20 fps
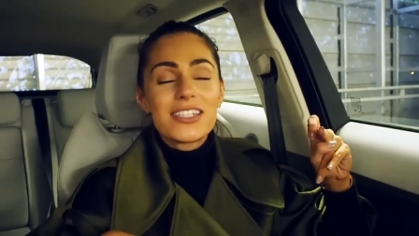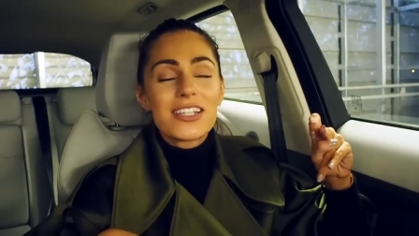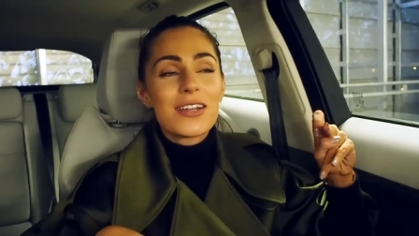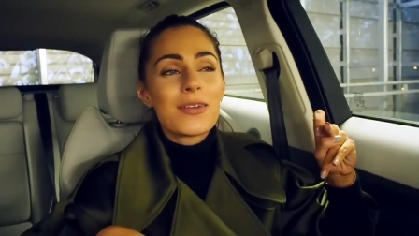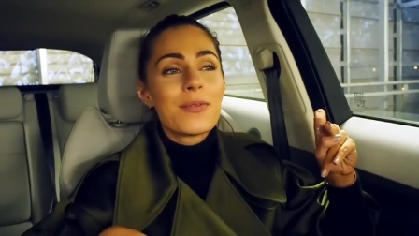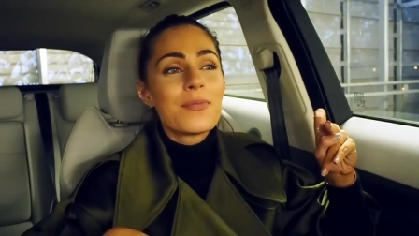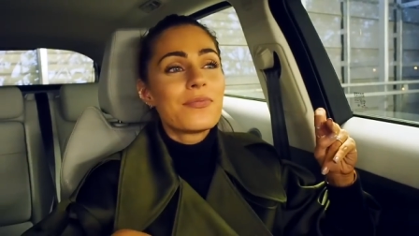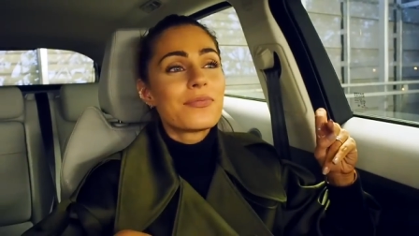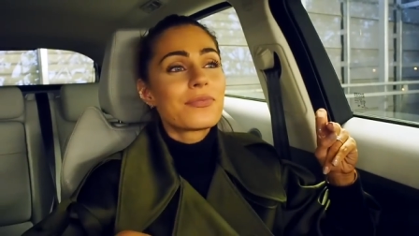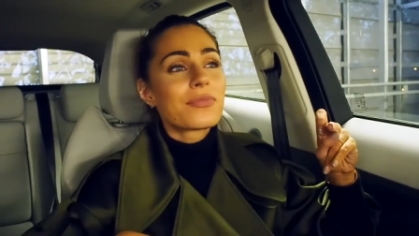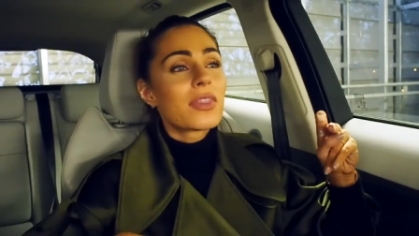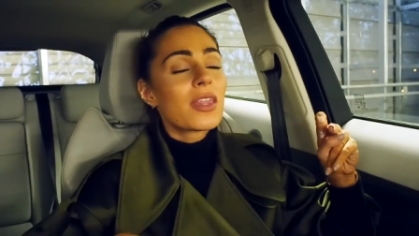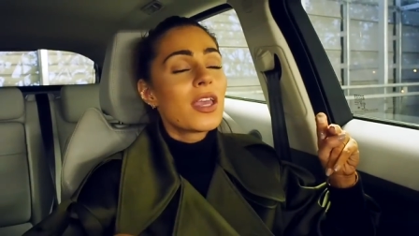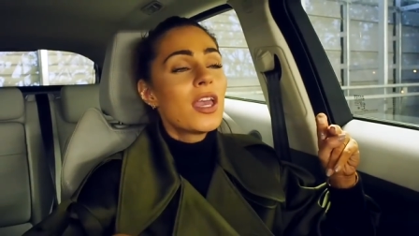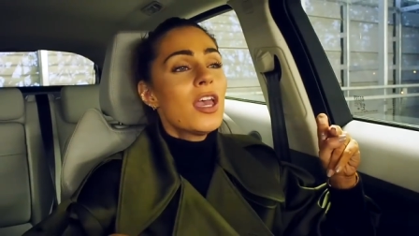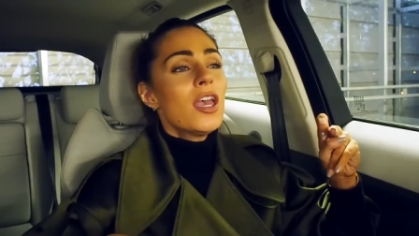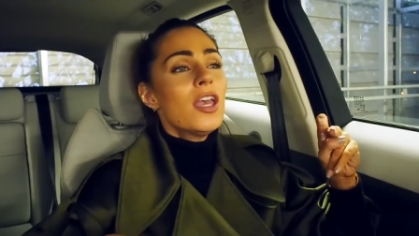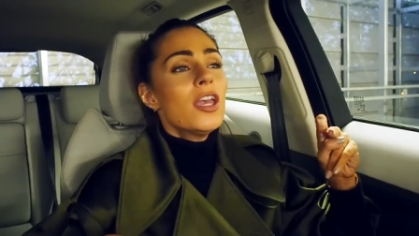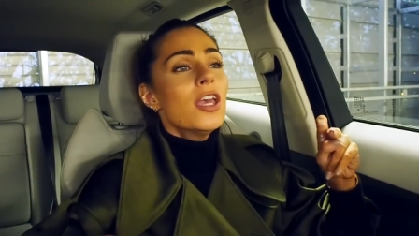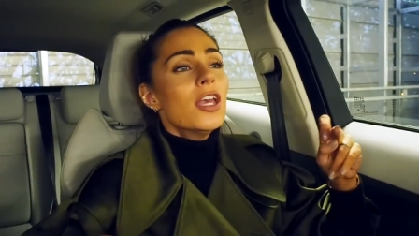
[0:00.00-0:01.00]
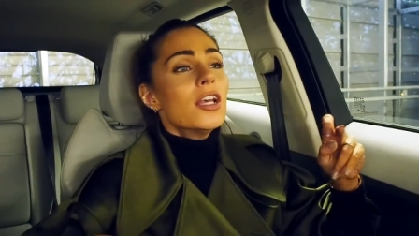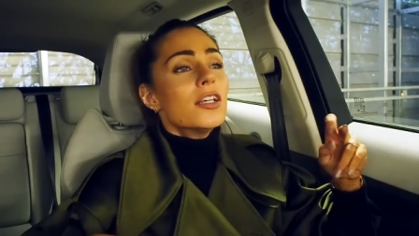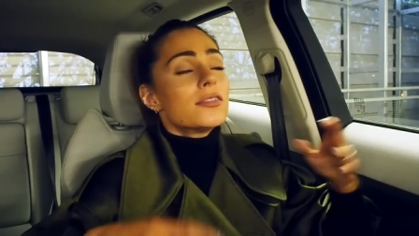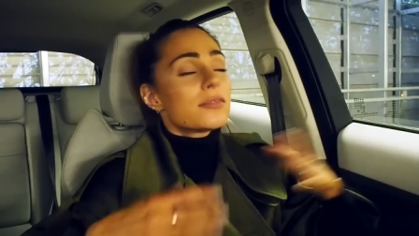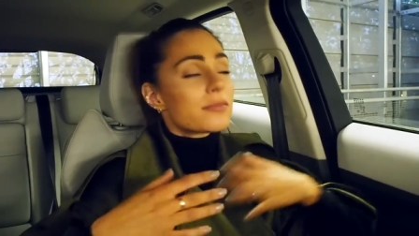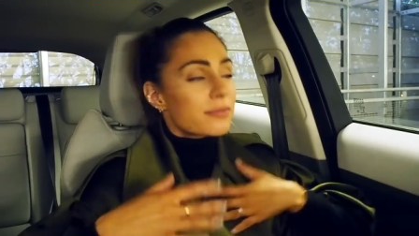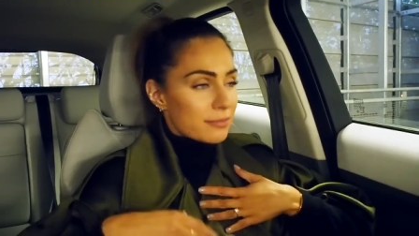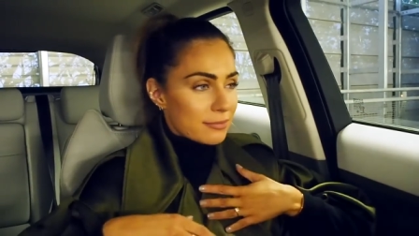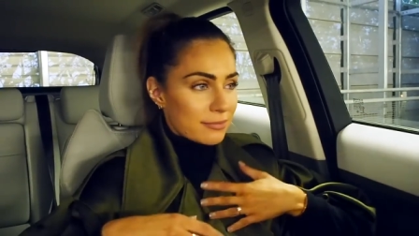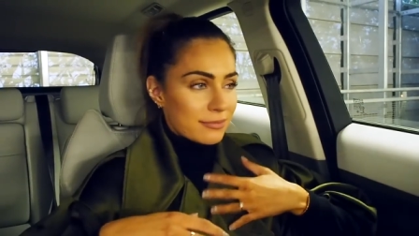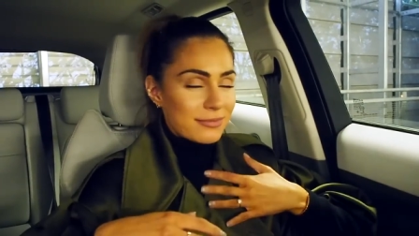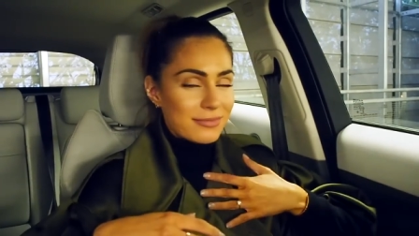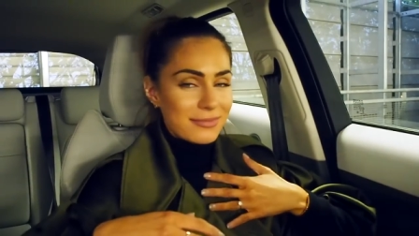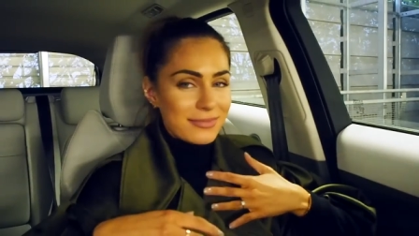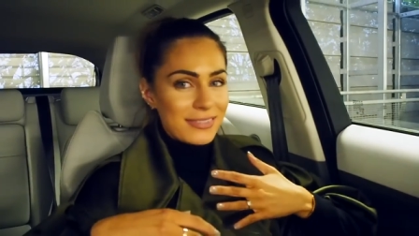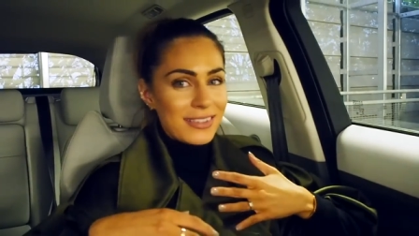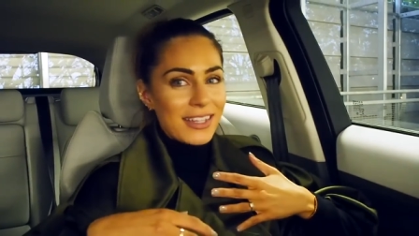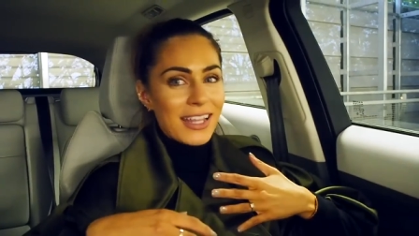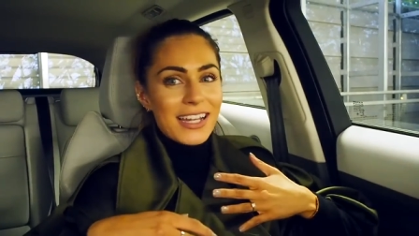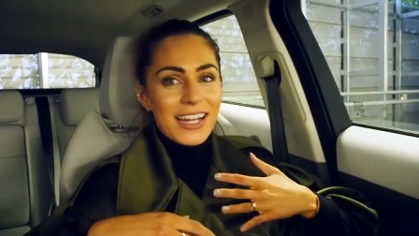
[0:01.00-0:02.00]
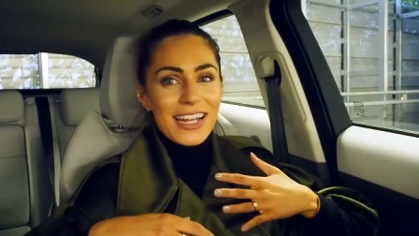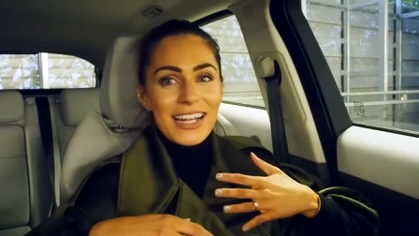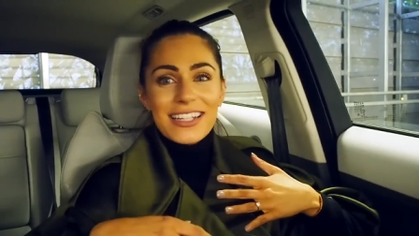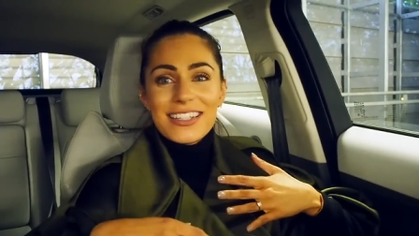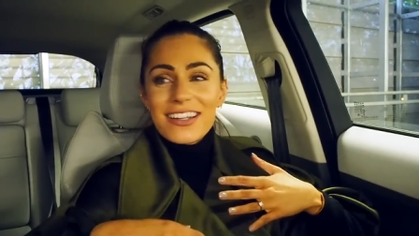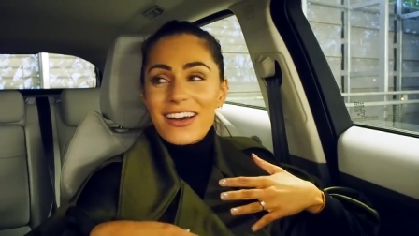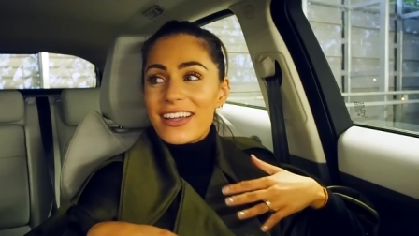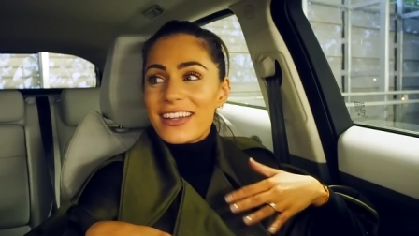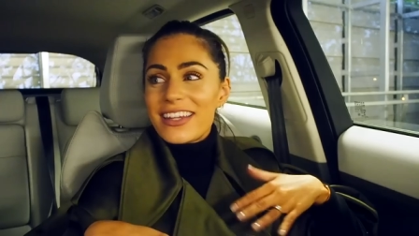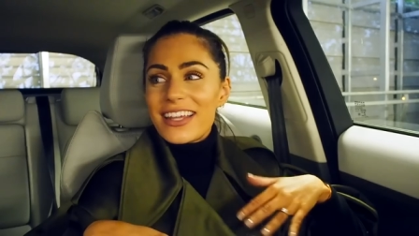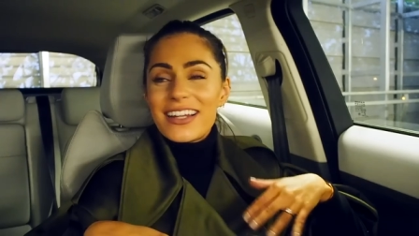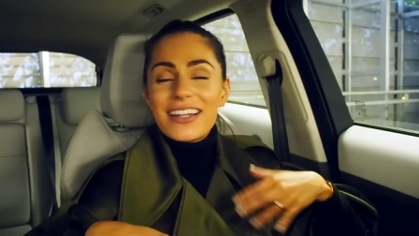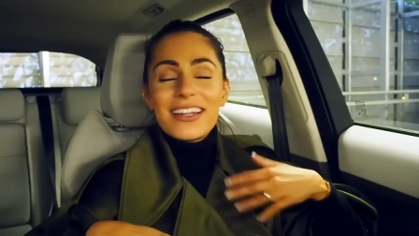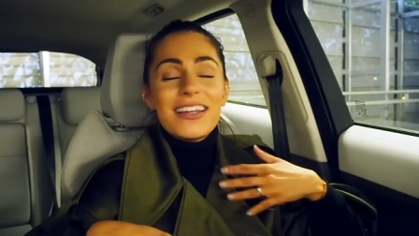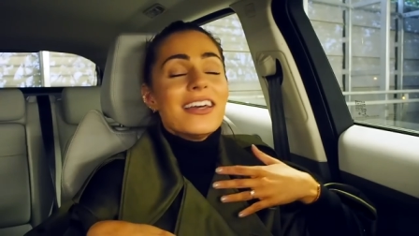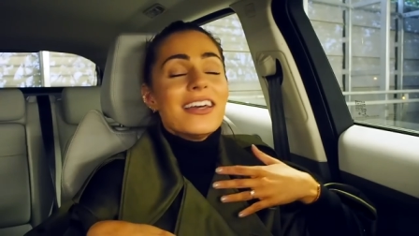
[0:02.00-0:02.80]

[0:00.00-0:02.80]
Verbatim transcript: Go on, give it then. I nearly died then.